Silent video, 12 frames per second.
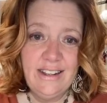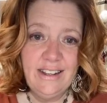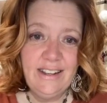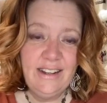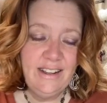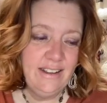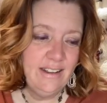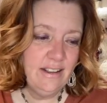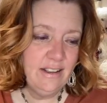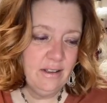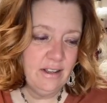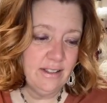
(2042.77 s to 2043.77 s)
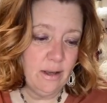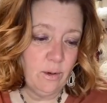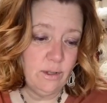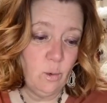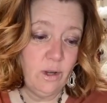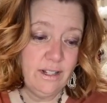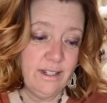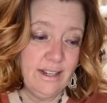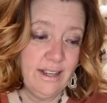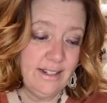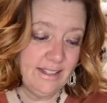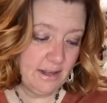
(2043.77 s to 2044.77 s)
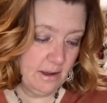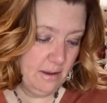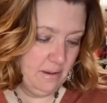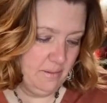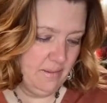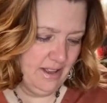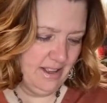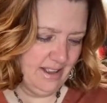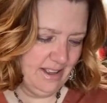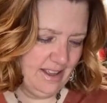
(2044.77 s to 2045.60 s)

I did because I was wanting to get some?